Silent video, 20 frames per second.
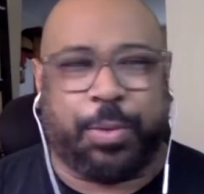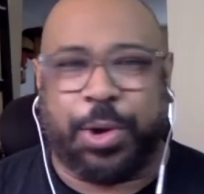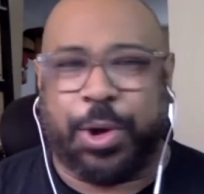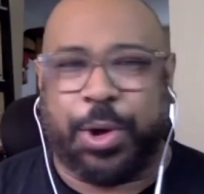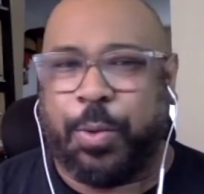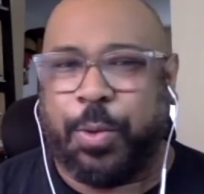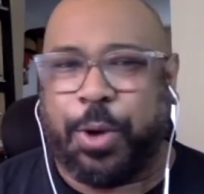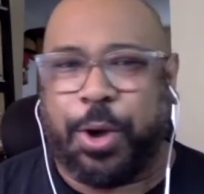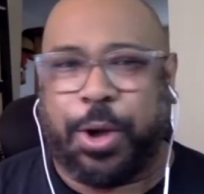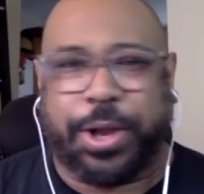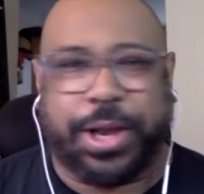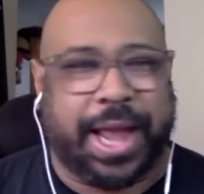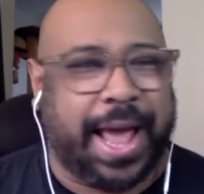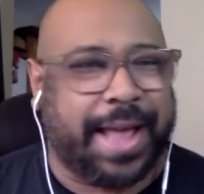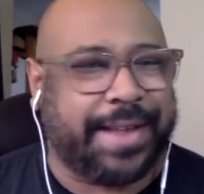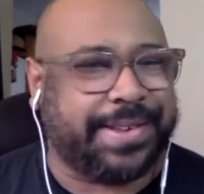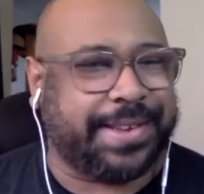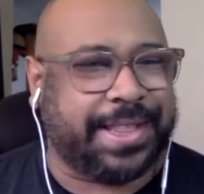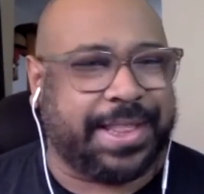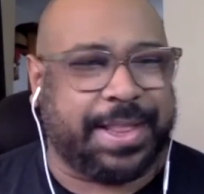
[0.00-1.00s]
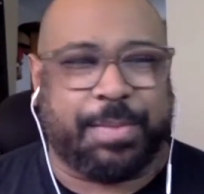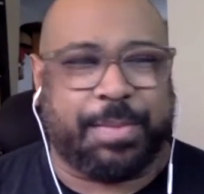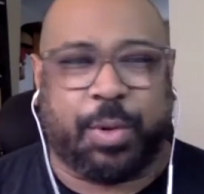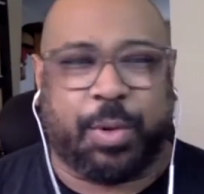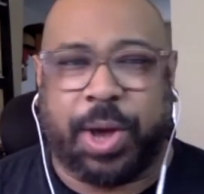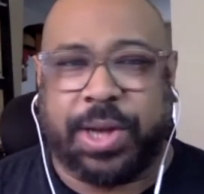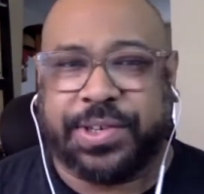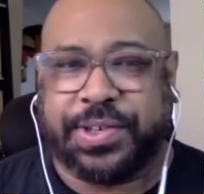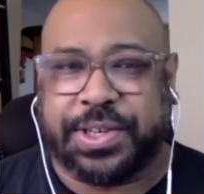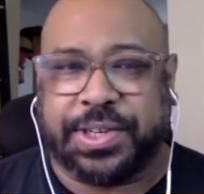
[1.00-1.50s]
real world and asking them
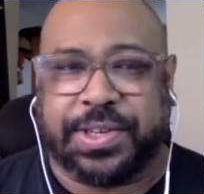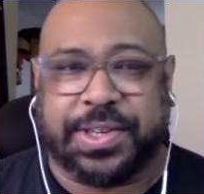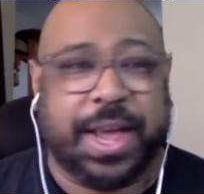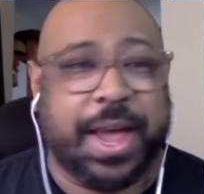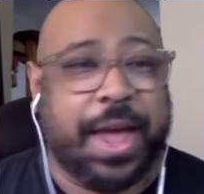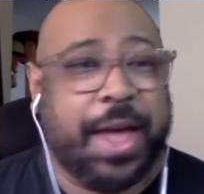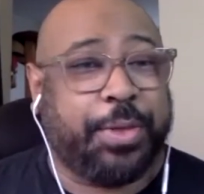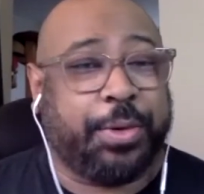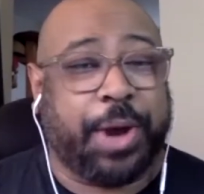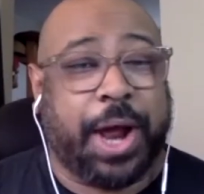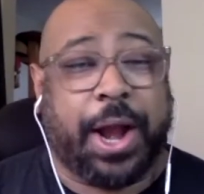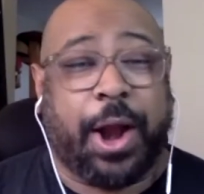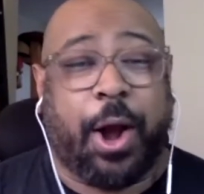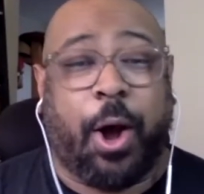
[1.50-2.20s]
questions, they're not